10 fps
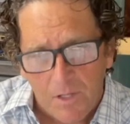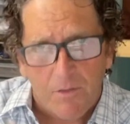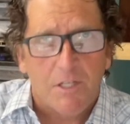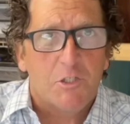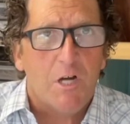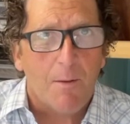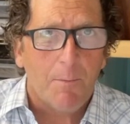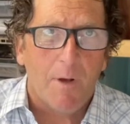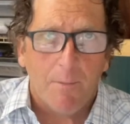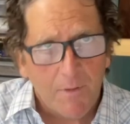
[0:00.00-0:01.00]
They'd chop them
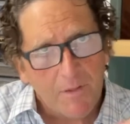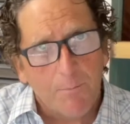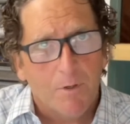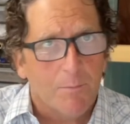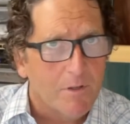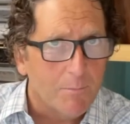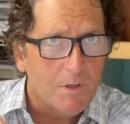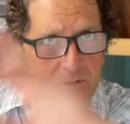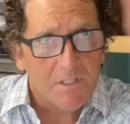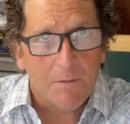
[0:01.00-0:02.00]
up, then they'd put them on their boat,
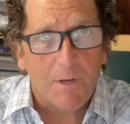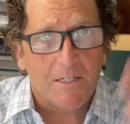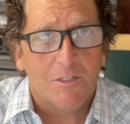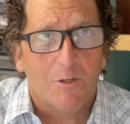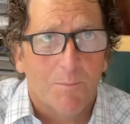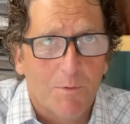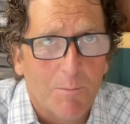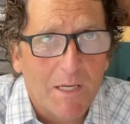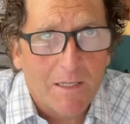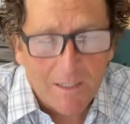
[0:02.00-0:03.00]
send them back to Europe, and make